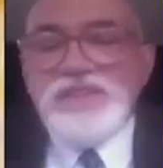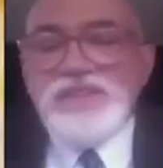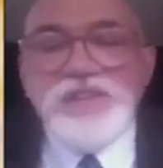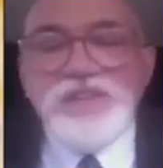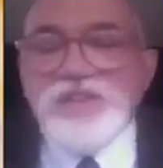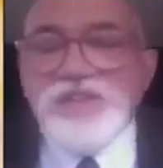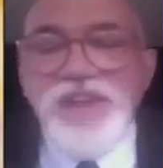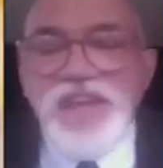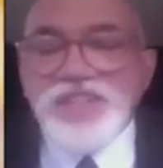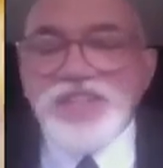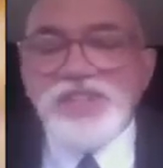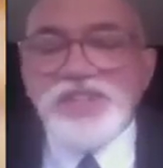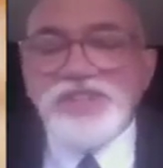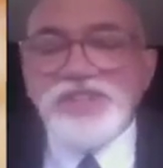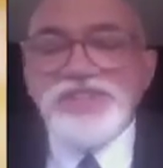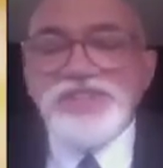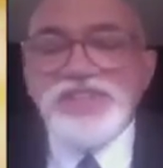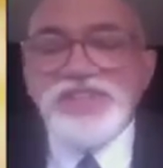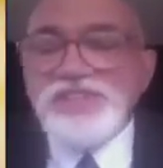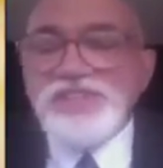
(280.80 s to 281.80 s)
international
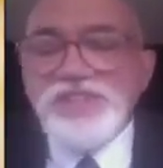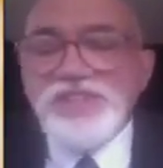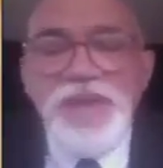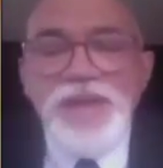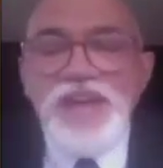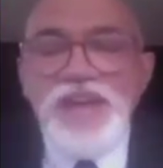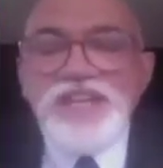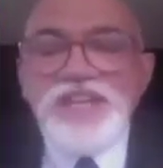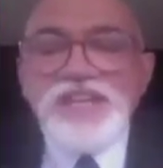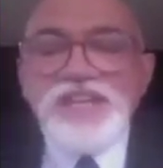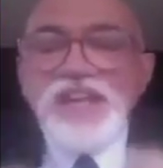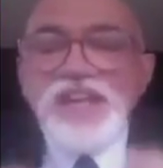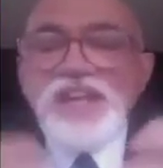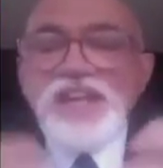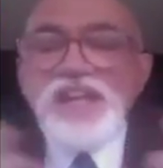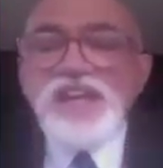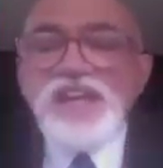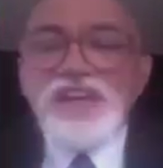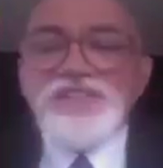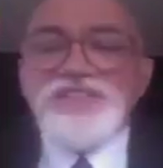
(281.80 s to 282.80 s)
system, any
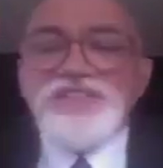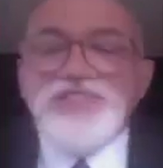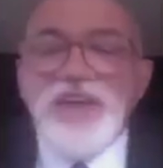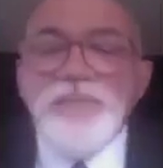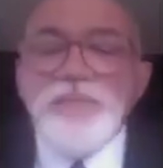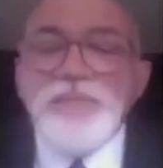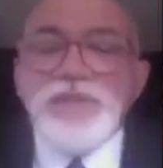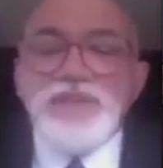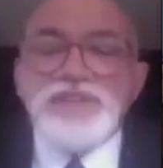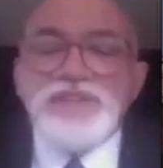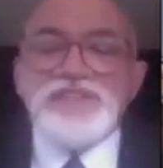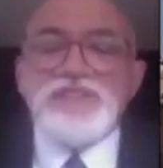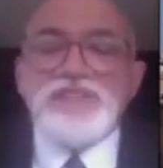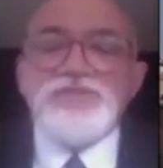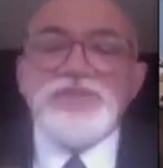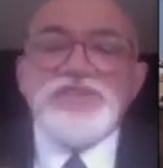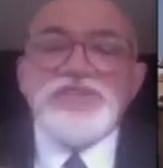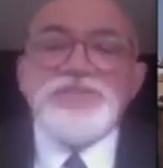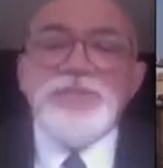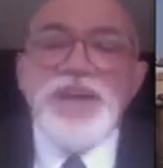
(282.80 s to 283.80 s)
semblance of
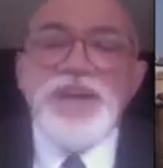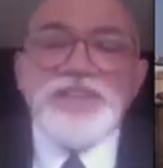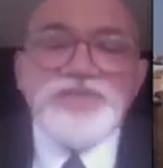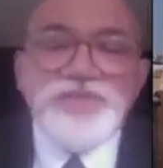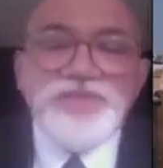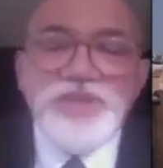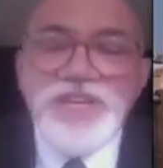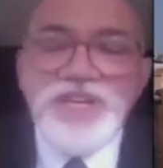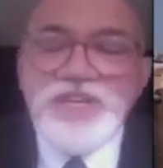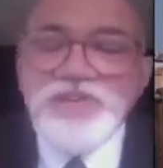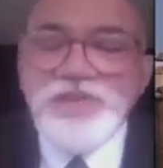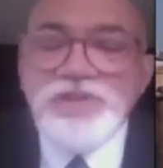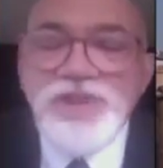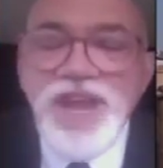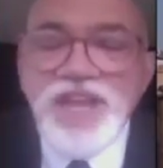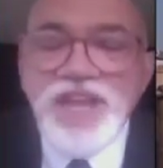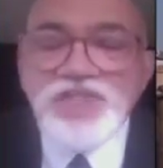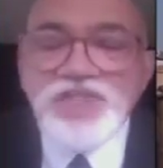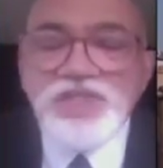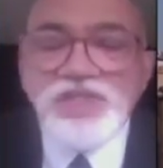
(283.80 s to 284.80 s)
respect for
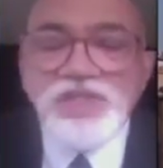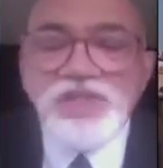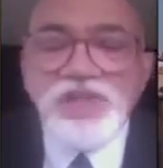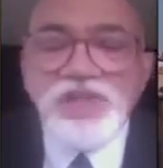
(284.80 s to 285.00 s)
international